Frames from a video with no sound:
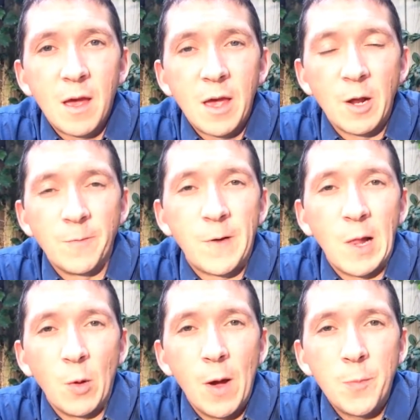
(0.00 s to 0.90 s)
It'll
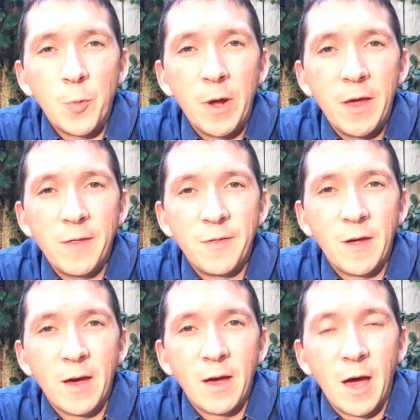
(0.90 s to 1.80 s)
follow up with
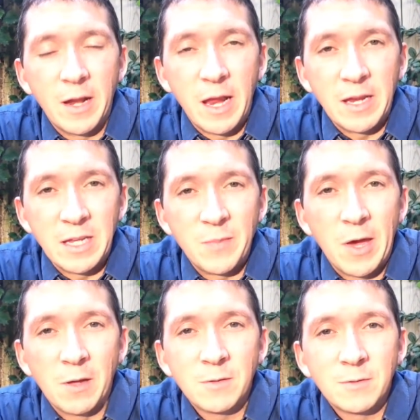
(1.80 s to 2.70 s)
an
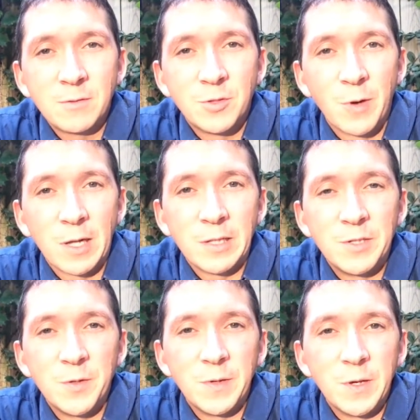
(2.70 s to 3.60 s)
email directly
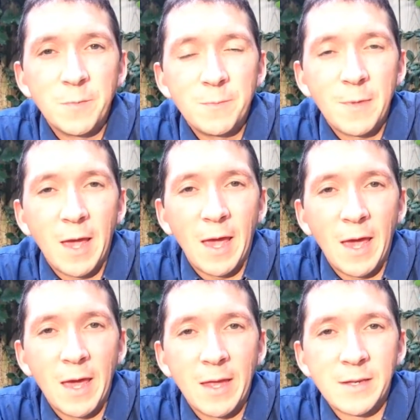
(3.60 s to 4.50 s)
to you
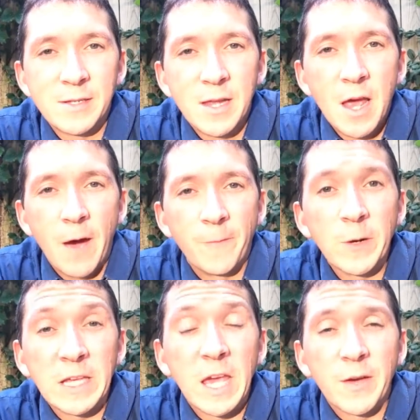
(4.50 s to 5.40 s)
and a
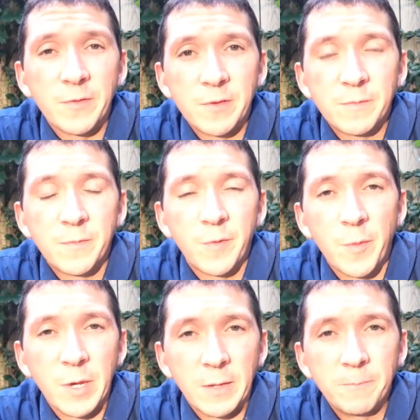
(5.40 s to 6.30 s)
free gift
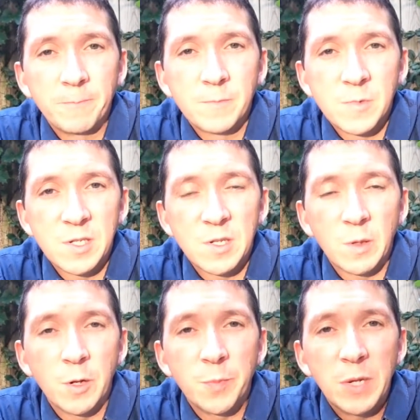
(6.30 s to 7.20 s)
from me, just a
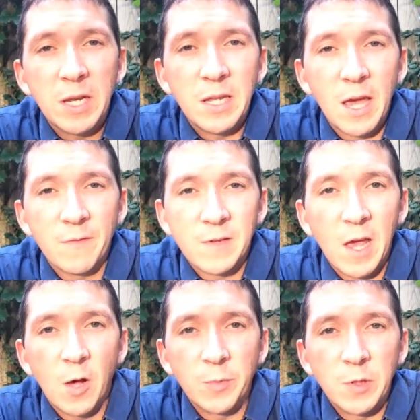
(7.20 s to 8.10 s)
little PDF to
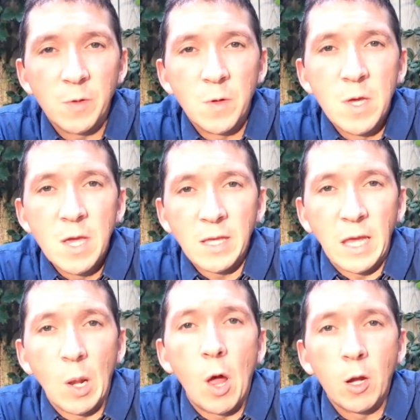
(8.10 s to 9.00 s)
help you
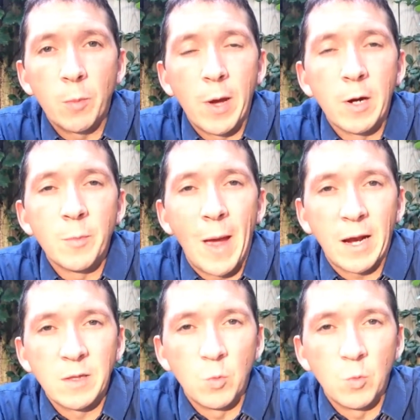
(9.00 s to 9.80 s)
get along better back in the